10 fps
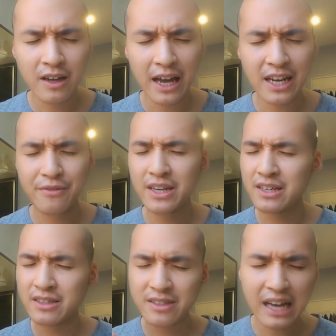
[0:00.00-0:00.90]
And even in
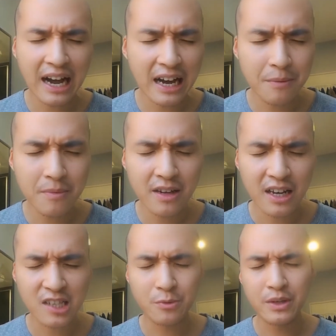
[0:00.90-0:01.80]
this time,
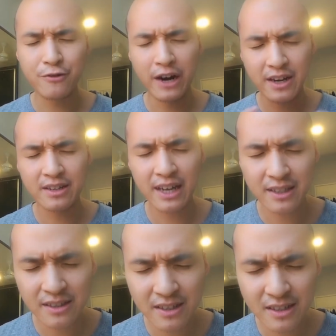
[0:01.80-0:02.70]
as we recognize
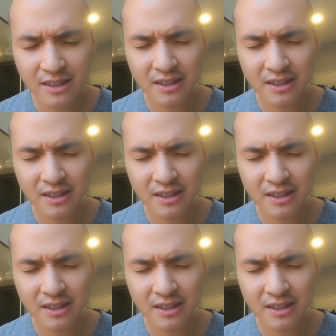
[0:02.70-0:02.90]
this,